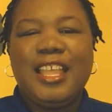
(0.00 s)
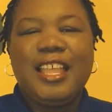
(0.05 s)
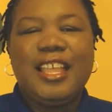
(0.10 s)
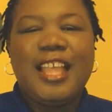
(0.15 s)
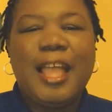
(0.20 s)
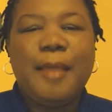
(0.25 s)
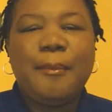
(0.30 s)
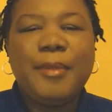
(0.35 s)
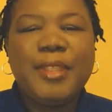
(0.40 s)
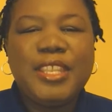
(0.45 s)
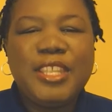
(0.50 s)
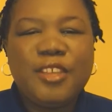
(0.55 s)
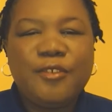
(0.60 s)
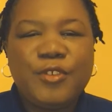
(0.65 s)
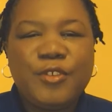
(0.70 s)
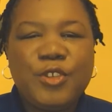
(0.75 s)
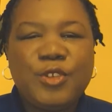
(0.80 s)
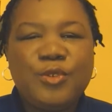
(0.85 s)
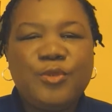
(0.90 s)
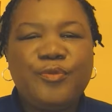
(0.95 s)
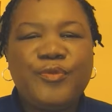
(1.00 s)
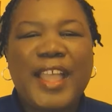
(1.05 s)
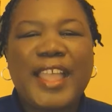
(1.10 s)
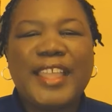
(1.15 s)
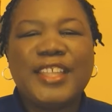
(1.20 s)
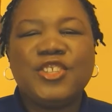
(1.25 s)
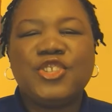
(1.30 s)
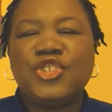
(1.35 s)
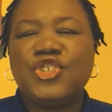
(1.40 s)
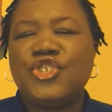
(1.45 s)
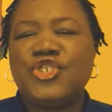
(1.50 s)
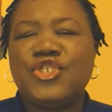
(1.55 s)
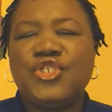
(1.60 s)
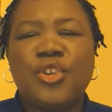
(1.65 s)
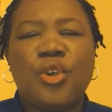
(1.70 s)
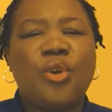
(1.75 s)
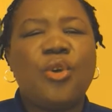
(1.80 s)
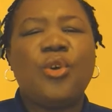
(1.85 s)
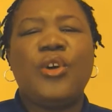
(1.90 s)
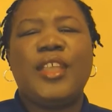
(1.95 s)
How many of you find
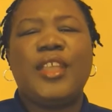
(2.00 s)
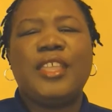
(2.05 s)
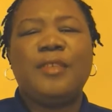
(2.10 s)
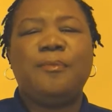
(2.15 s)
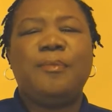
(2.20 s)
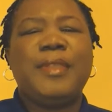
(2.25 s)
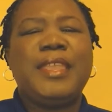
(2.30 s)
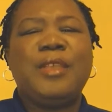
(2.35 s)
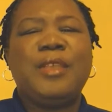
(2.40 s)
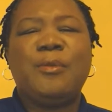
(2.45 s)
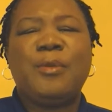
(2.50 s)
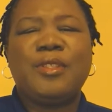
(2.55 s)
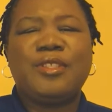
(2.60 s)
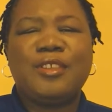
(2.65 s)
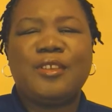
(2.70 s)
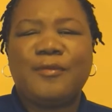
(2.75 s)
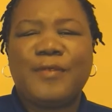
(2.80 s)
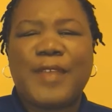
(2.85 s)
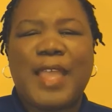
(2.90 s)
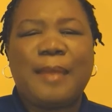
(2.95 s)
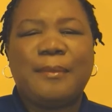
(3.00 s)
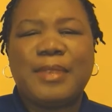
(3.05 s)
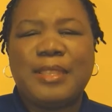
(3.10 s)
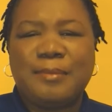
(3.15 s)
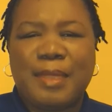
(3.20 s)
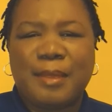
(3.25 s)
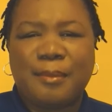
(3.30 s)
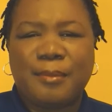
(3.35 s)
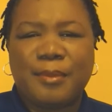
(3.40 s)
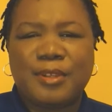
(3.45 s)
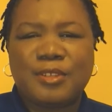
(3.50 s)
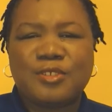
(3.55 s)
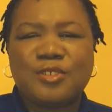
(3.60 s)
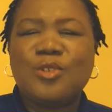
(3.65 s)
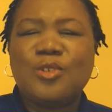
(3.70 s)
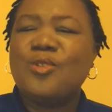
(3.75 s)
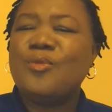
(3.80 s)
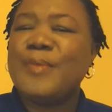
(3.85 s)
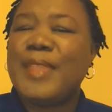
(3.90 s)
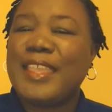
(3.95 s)
joy being with your family members?
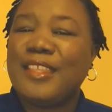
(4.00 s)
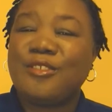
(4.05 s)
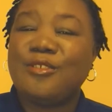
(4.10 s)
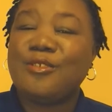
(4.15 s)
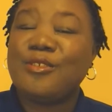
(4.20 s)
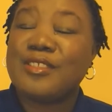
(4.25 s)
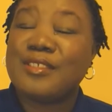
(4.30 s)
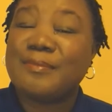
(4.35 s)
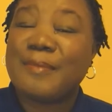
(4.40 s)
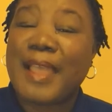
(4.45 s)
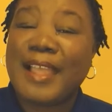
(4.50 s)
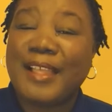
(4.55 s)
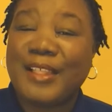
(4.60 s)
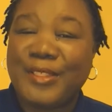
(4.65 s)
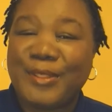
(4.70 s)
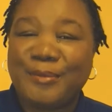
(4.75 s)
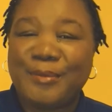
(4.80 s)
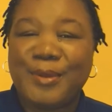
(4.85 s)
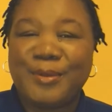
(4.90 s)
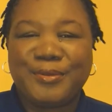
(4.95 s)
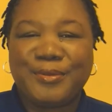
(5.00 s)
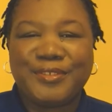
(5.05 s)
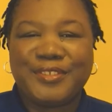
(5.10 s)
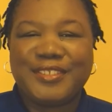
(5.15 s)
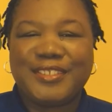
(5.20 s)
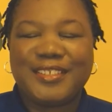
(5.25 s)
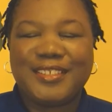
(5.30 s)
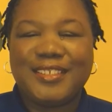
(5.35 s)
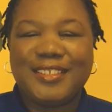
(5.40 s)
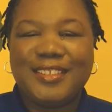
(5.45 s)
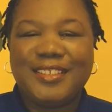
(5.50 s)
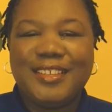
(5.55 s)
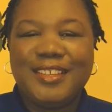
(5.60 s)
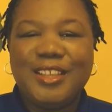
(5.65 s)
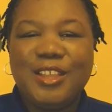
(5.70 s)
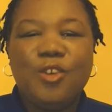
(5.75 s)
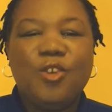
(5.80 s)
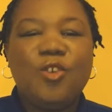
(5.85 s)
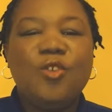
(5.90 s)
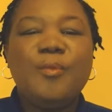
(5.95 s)
Who makes you smile the most?
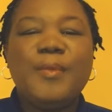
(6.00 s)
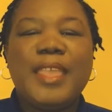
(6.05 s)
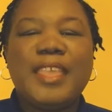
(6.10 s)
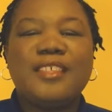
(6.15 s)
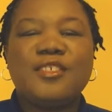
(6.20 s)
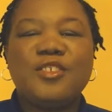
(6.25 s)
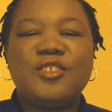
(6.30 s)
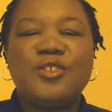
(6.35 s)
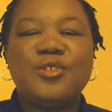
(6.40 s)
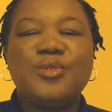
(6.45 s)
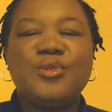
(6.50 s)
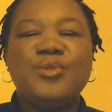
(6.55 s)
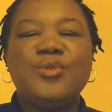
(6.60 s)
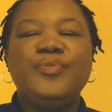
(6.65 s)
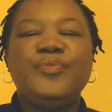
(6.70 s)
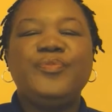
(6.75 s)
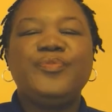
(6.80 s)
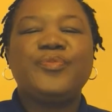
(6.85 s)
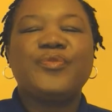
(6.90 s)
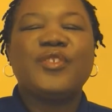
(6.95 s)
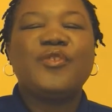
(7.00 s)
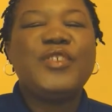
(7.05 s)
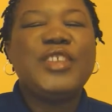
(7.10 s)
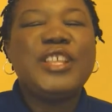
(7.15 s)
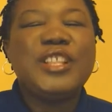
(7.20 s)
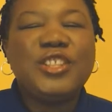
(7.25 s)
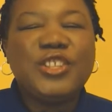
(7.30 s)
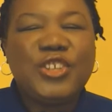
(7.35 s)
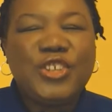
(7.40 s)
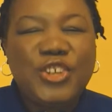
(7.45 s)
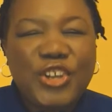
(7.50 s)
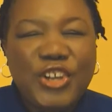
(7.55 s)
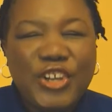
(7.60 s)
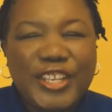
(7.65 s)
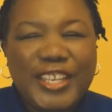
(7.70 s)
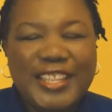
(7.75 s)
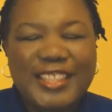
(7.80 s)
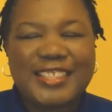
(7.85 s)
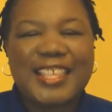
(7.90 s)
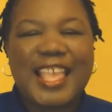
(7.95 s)
Who makes you feel good
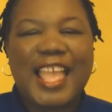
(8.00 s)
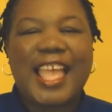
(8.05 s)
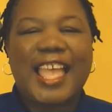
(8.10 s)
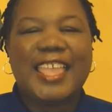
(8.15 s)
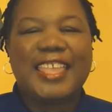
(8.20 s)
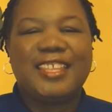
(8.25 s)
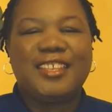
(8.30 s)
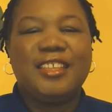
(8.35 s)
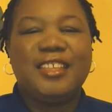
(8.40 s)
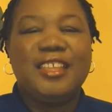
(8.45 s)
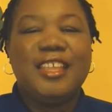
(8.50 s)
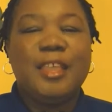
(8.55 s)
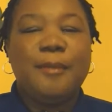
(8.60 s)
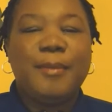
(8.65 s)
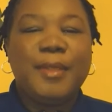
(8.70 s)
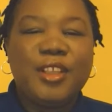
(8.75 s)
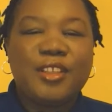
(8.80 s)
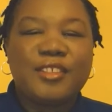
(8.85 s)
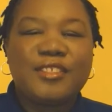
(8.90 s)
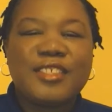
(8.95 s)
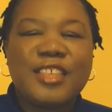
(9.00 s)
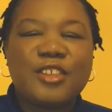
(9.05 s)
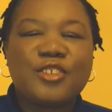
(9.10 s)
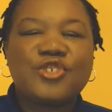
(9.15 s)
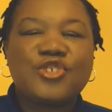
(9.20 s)
inside because they're